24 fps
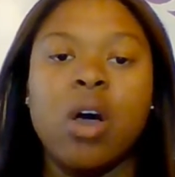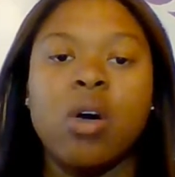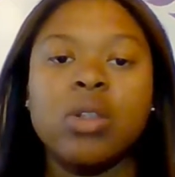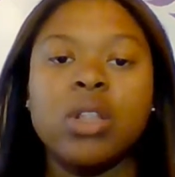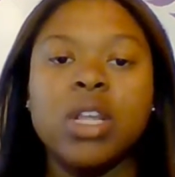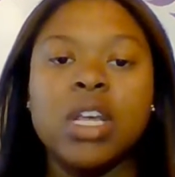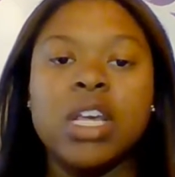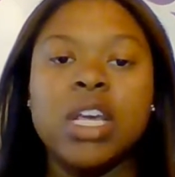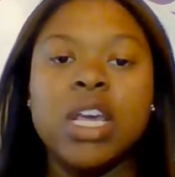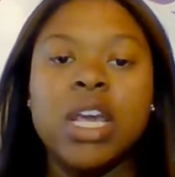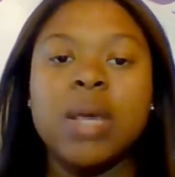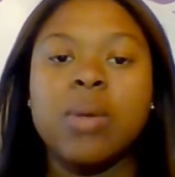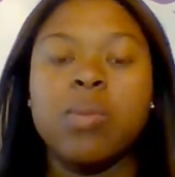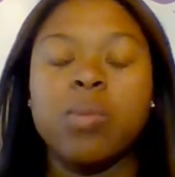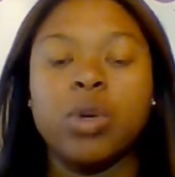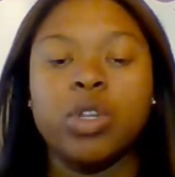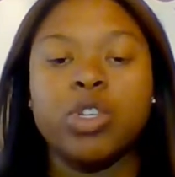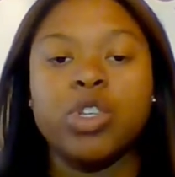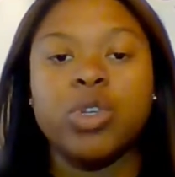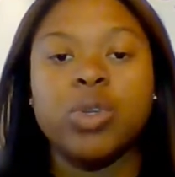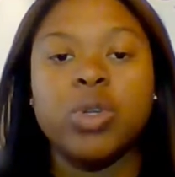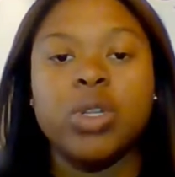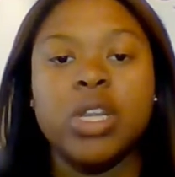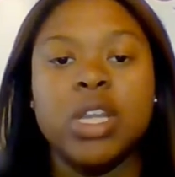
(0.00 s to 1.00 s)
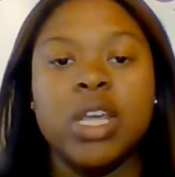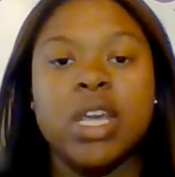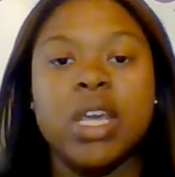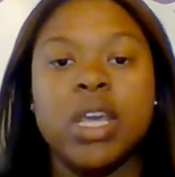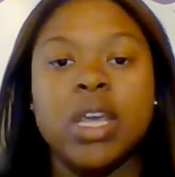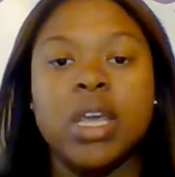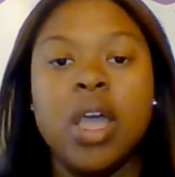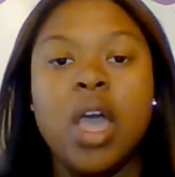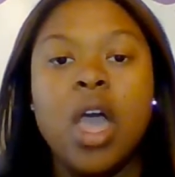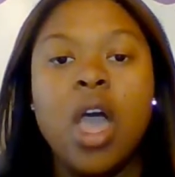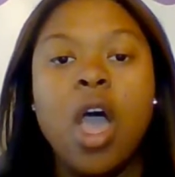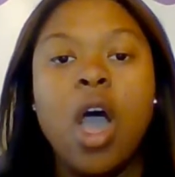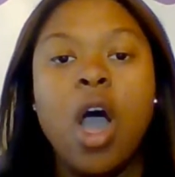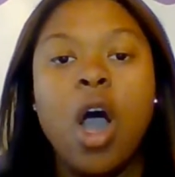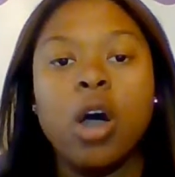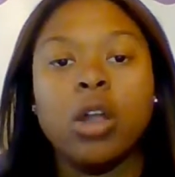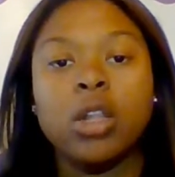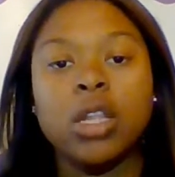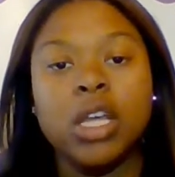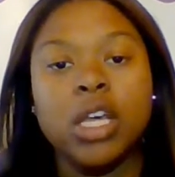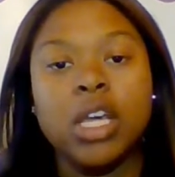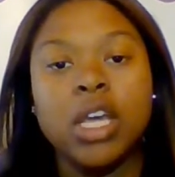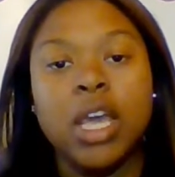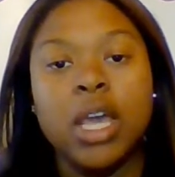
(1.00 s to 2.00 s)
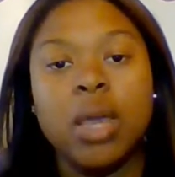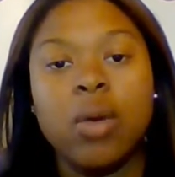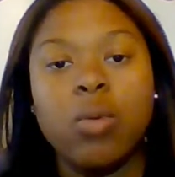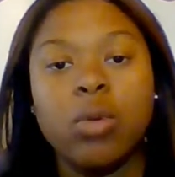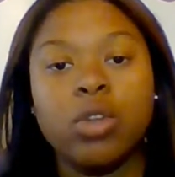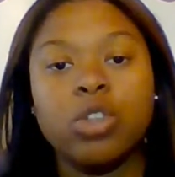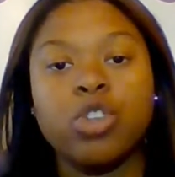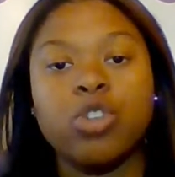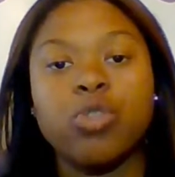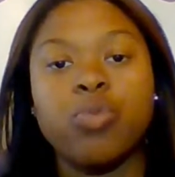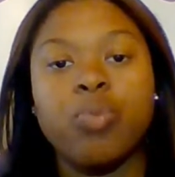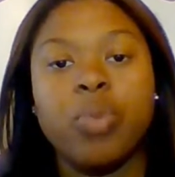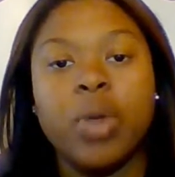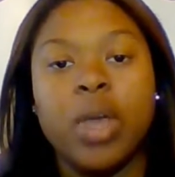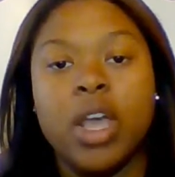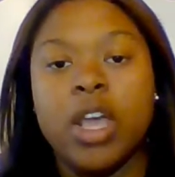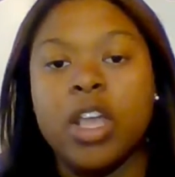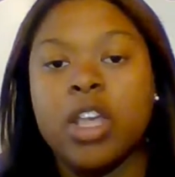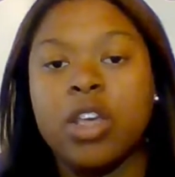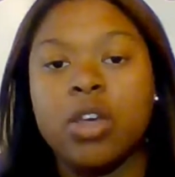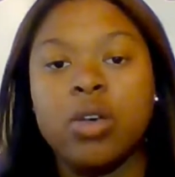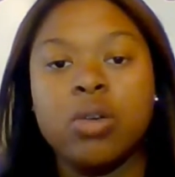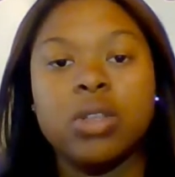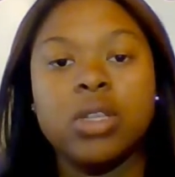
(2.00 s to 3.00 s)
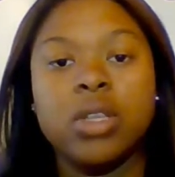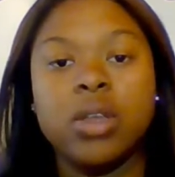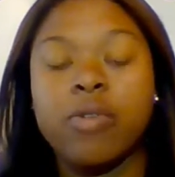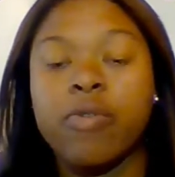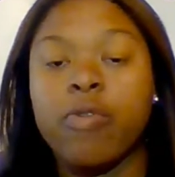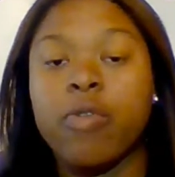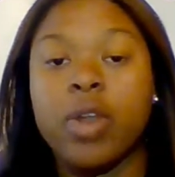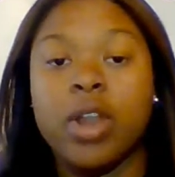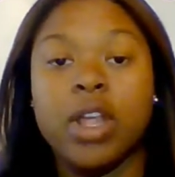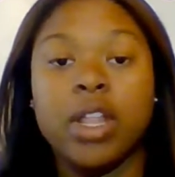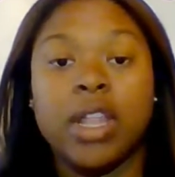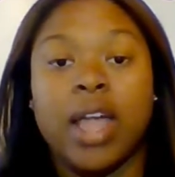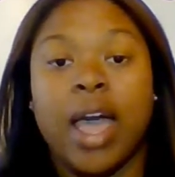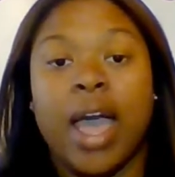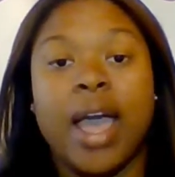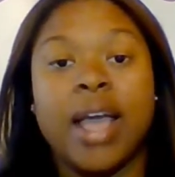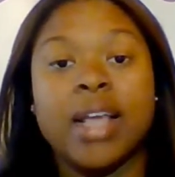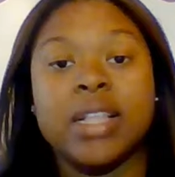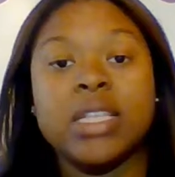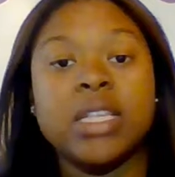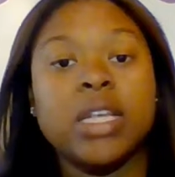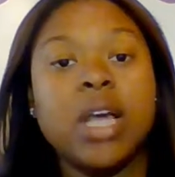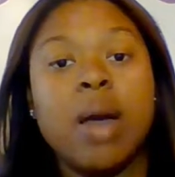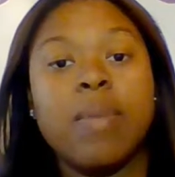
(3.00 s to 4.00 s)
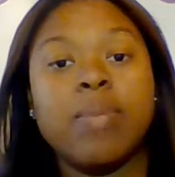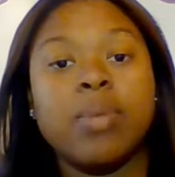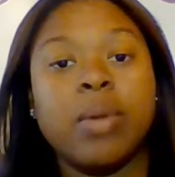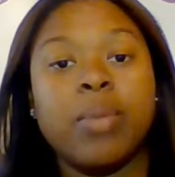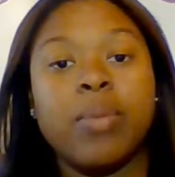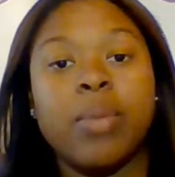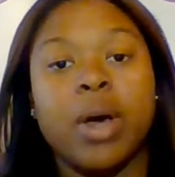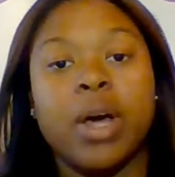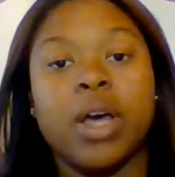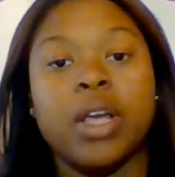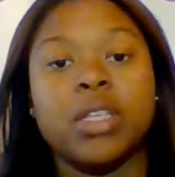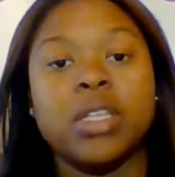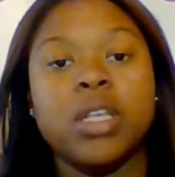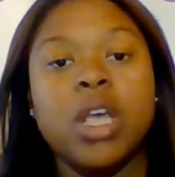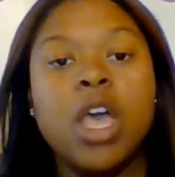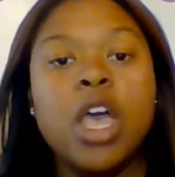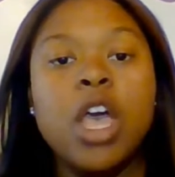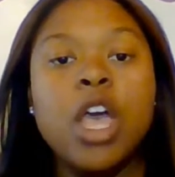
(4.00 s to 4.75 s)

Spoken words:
Only keep what you need. Only keep what you've been using for the last couple of months.